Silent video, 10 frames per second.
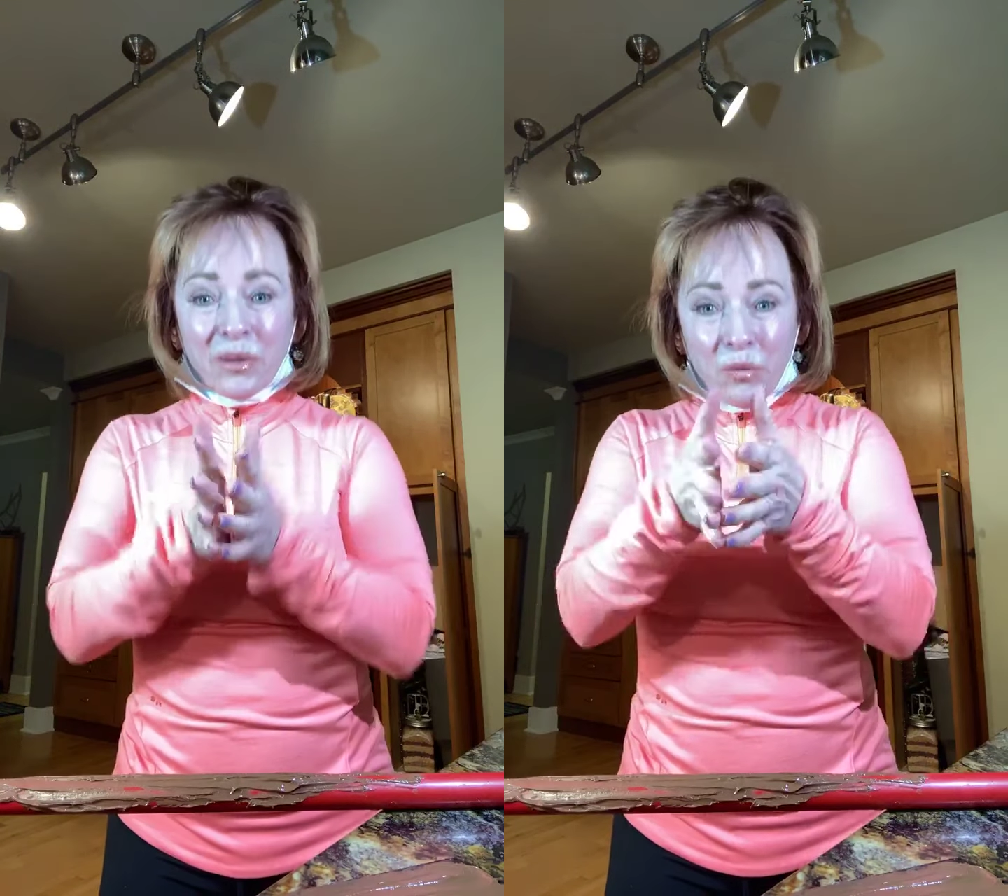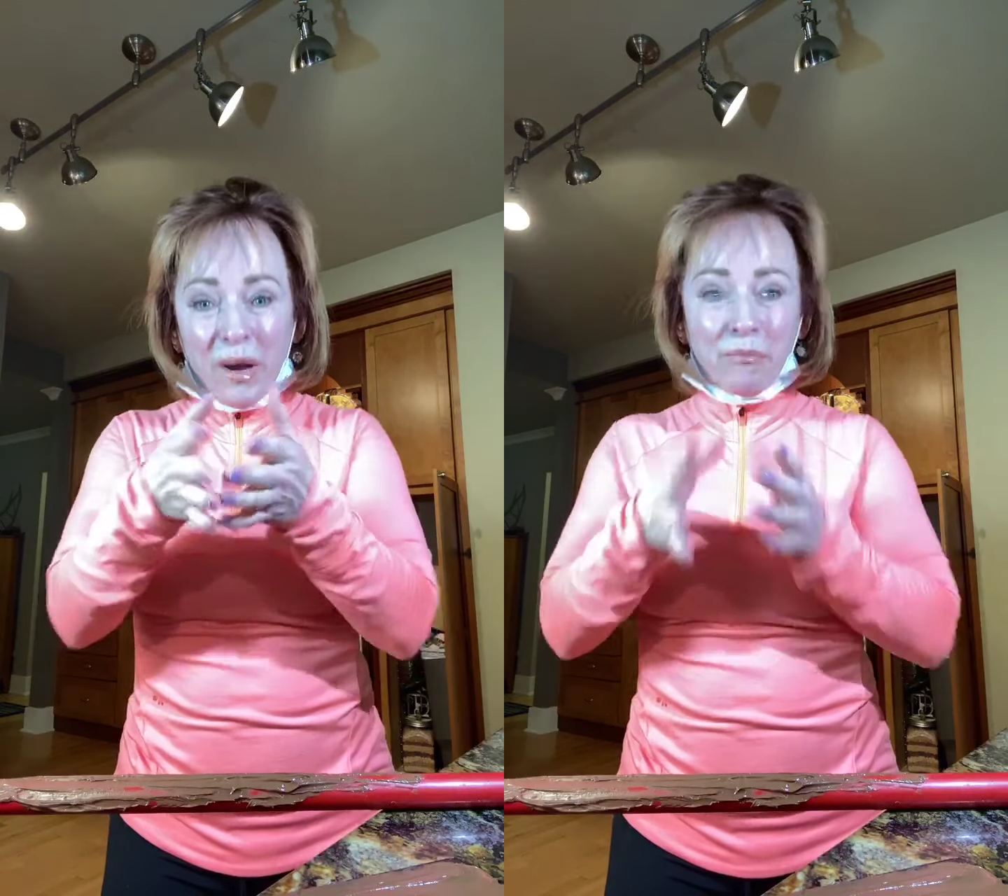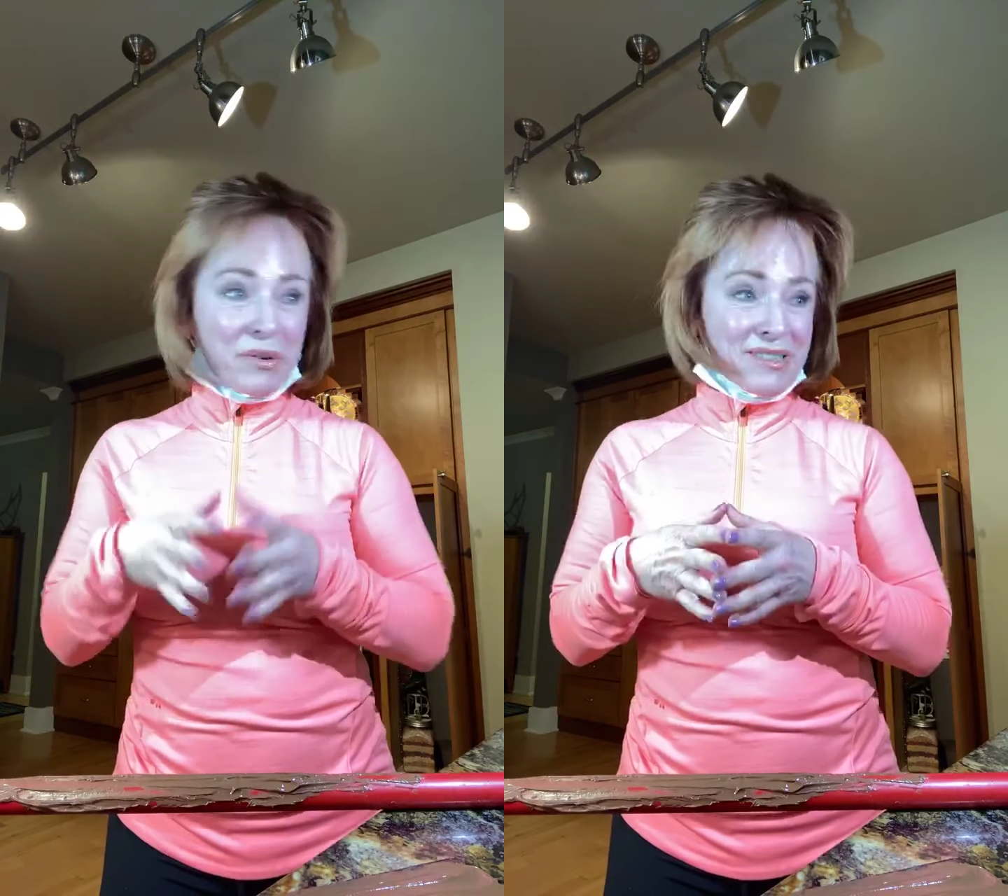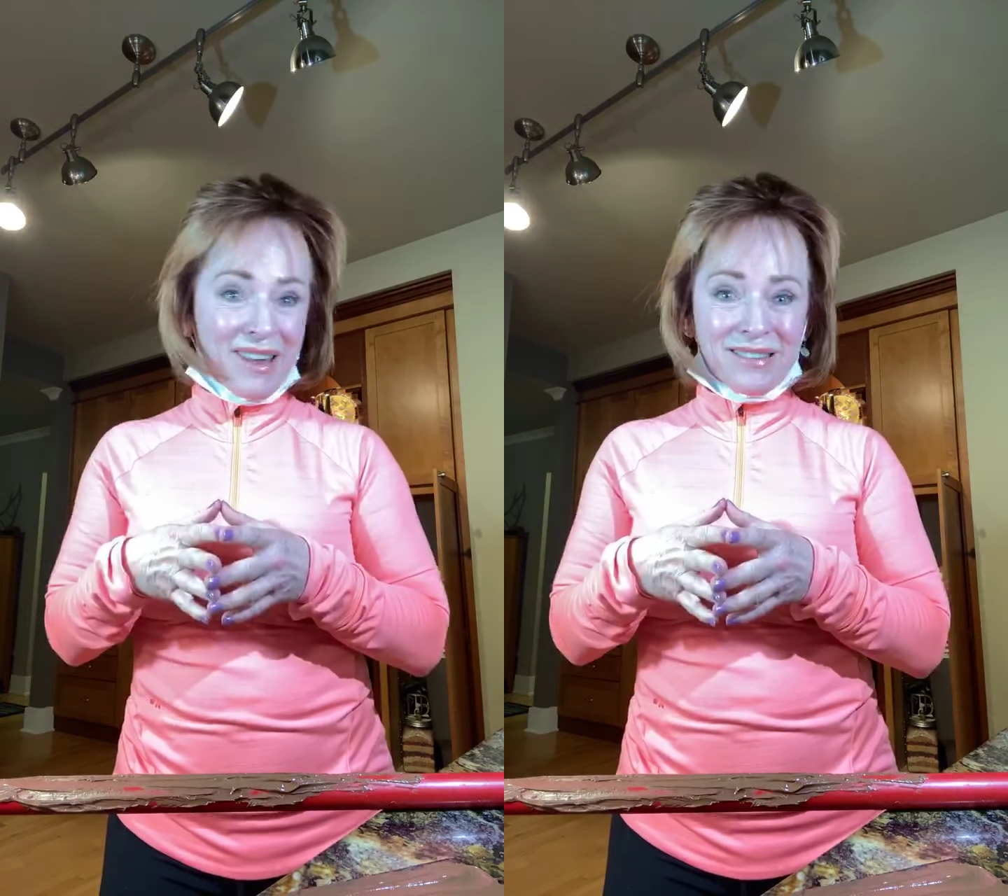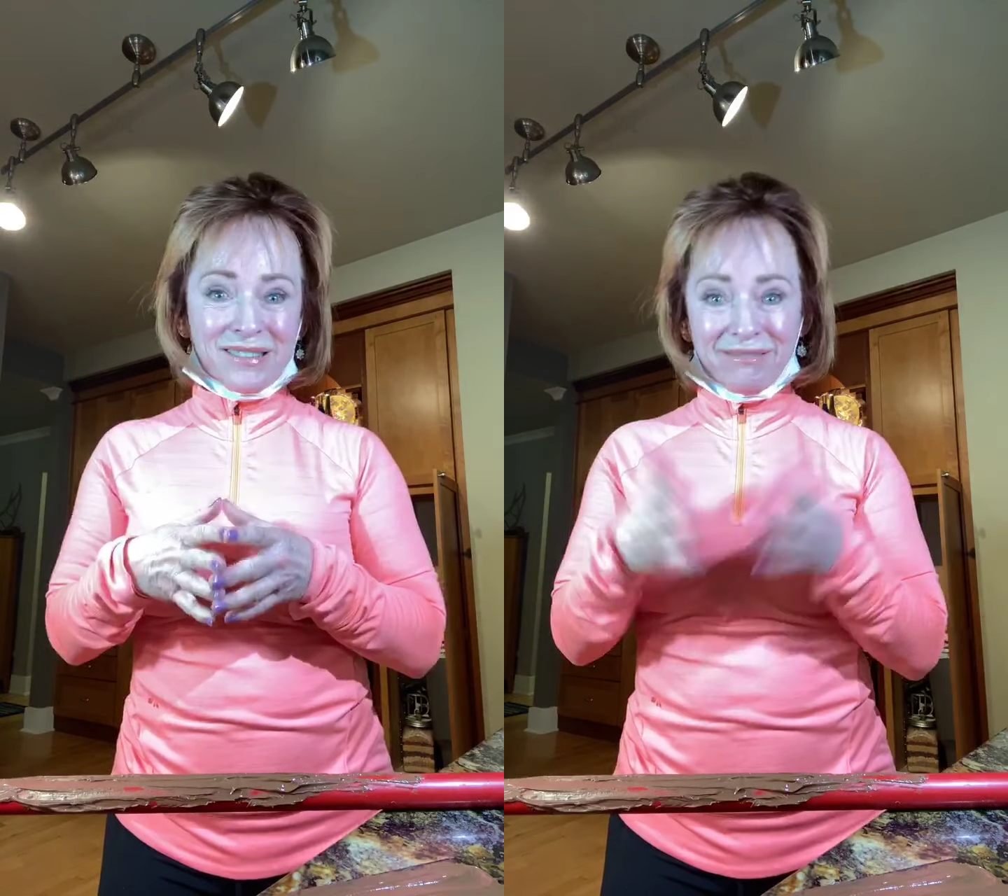
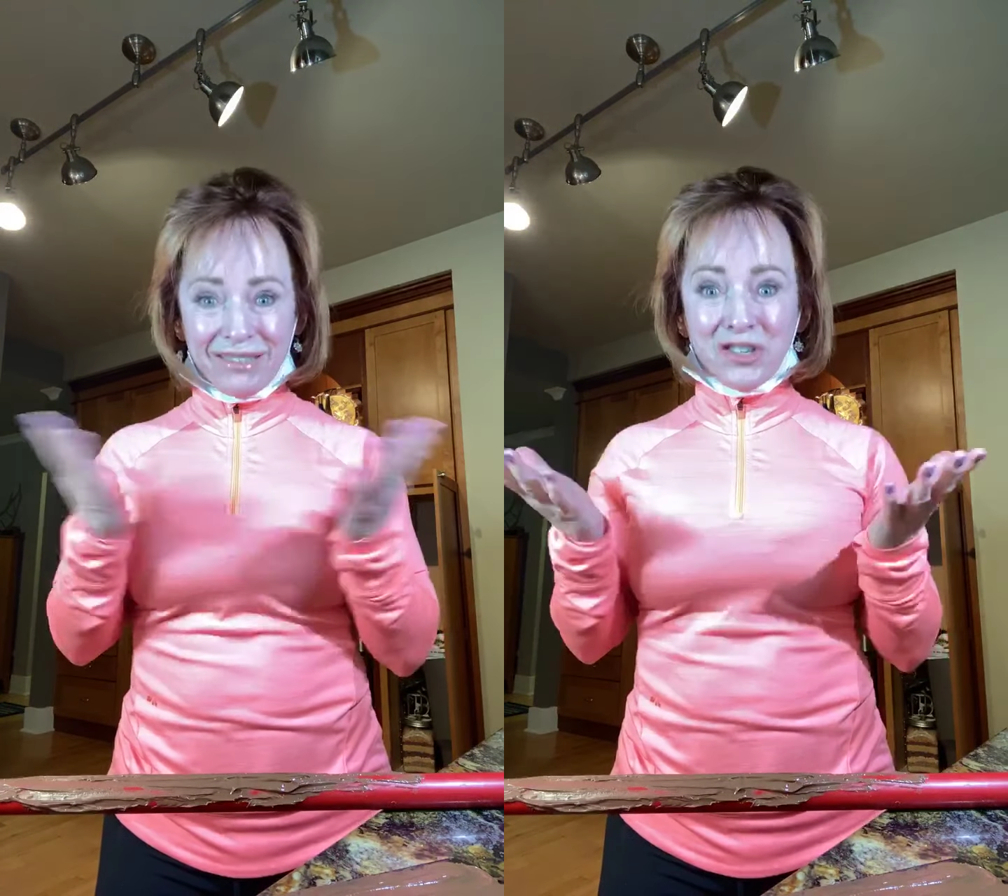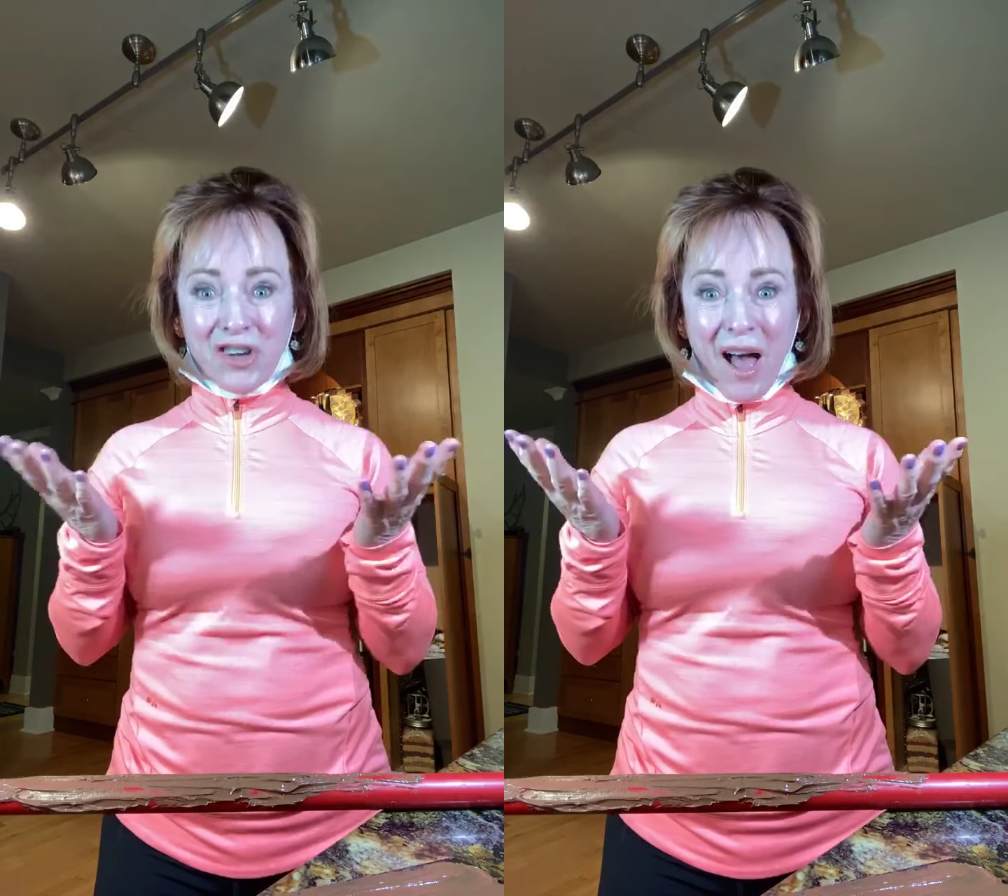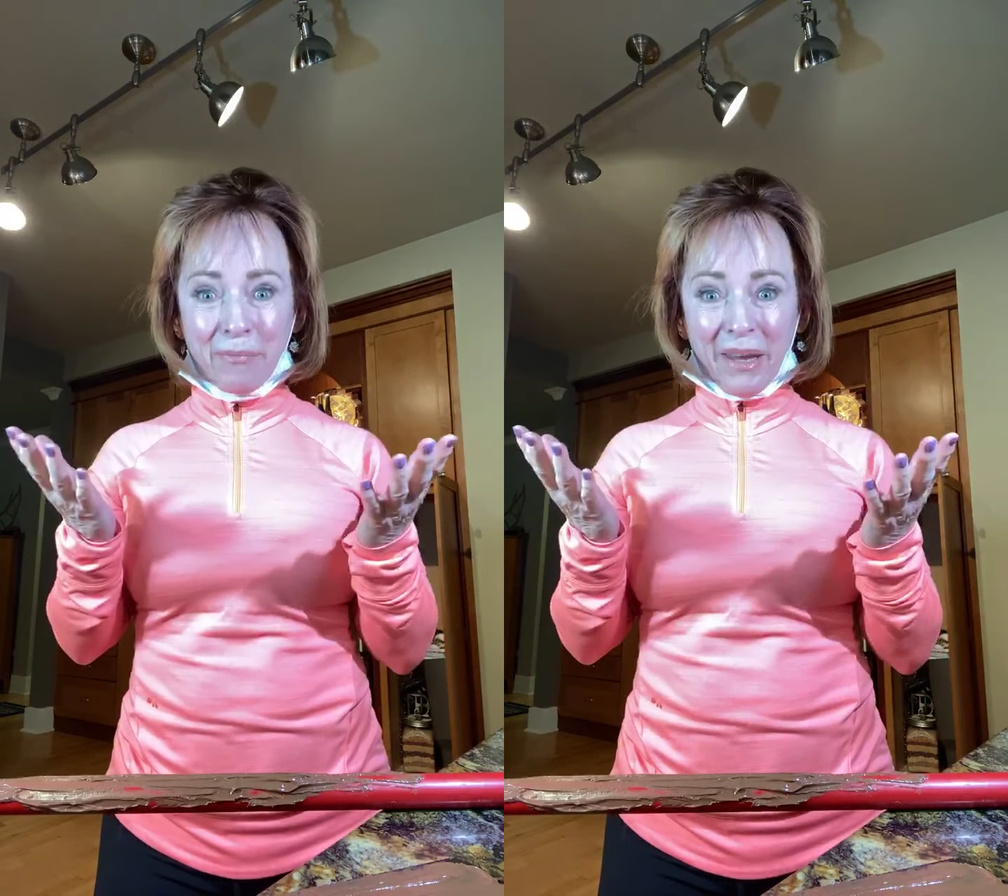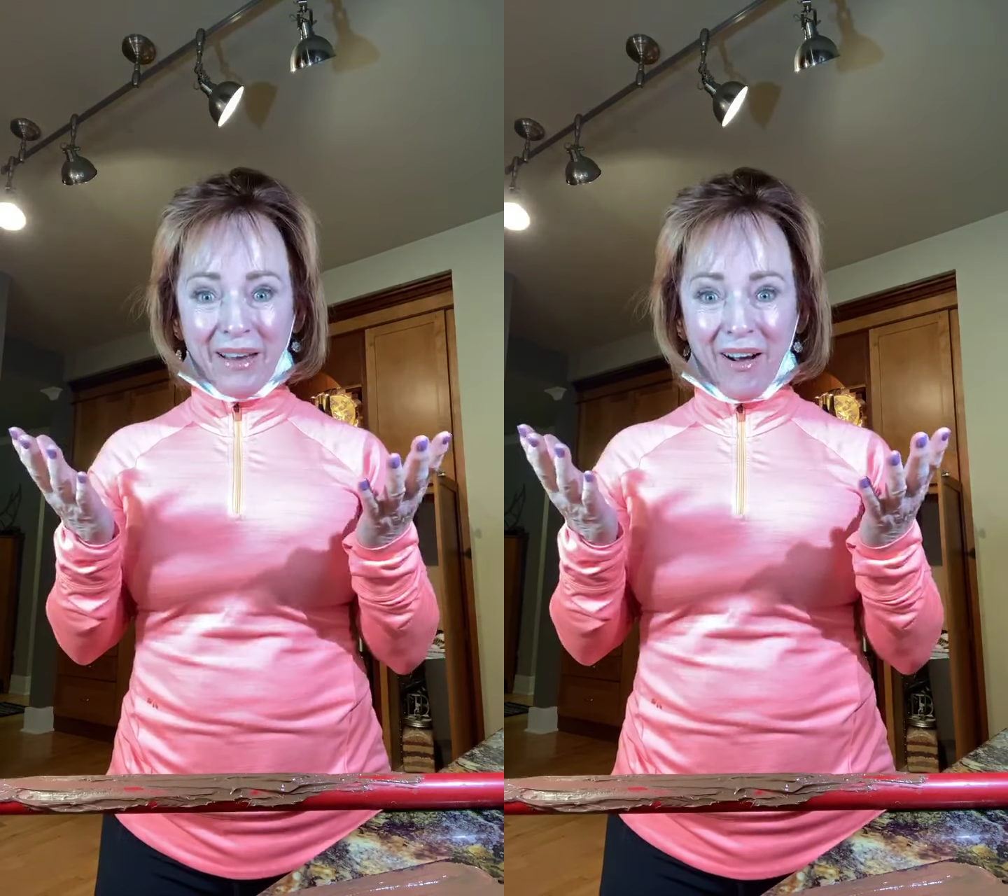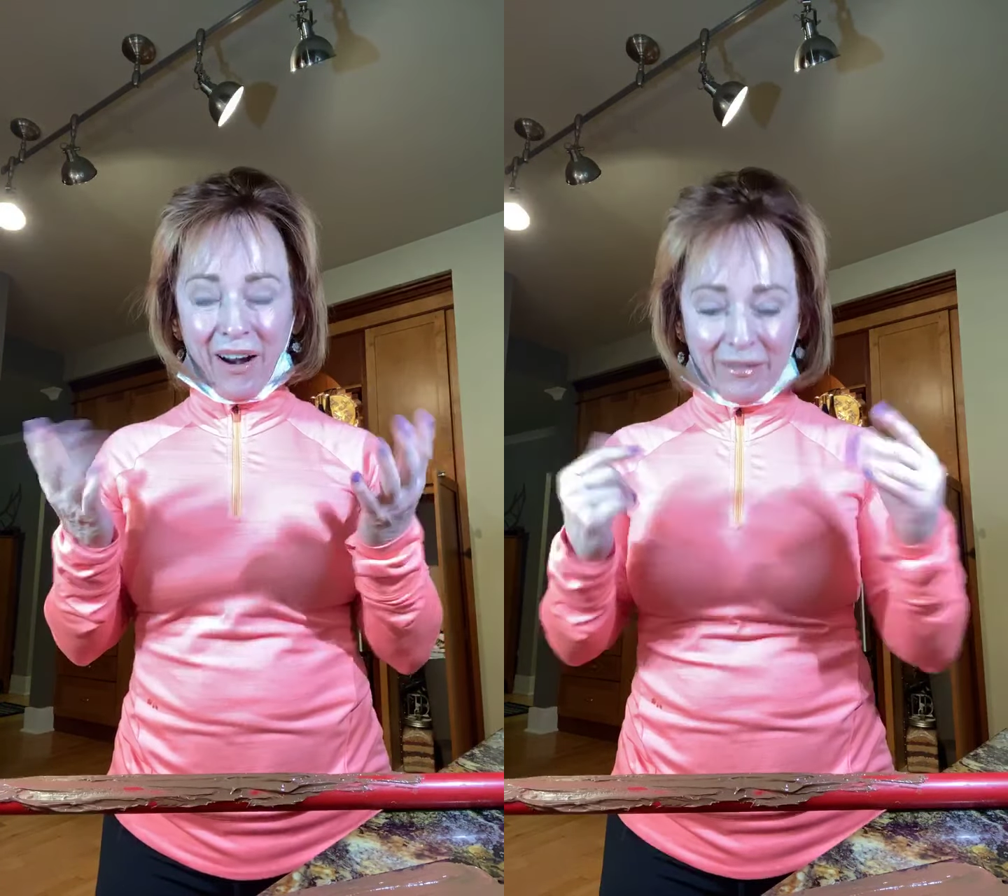represents the shopping
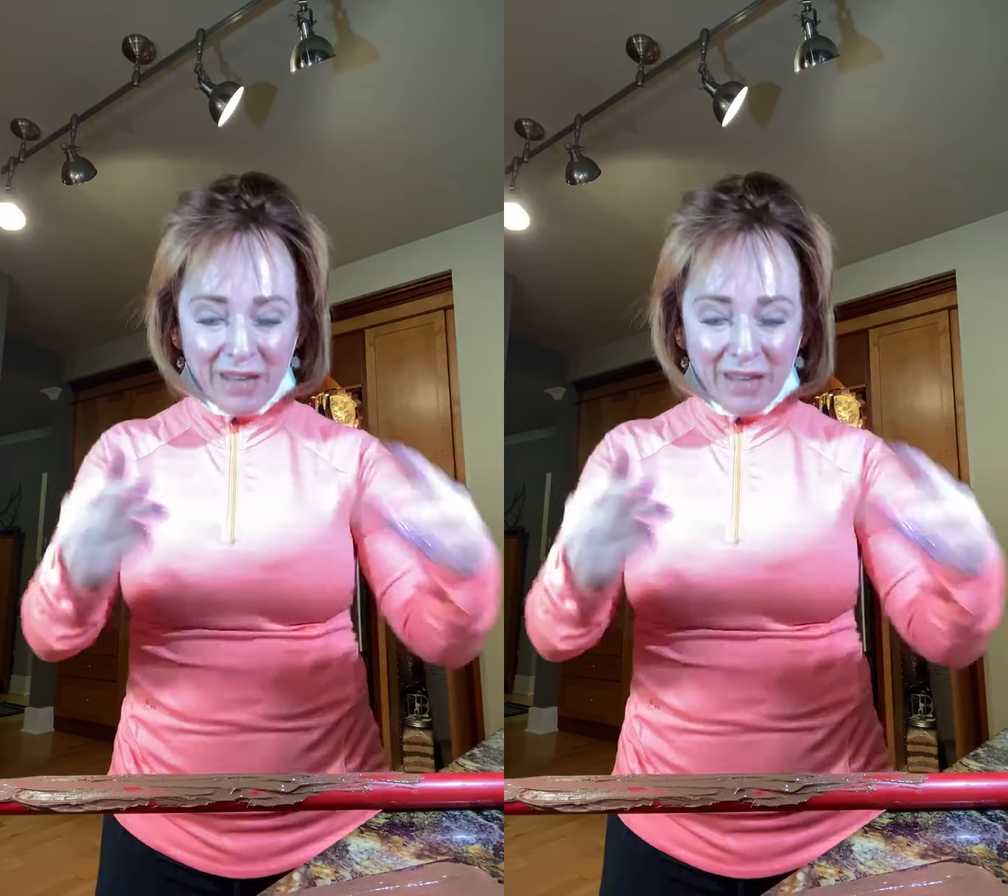cart.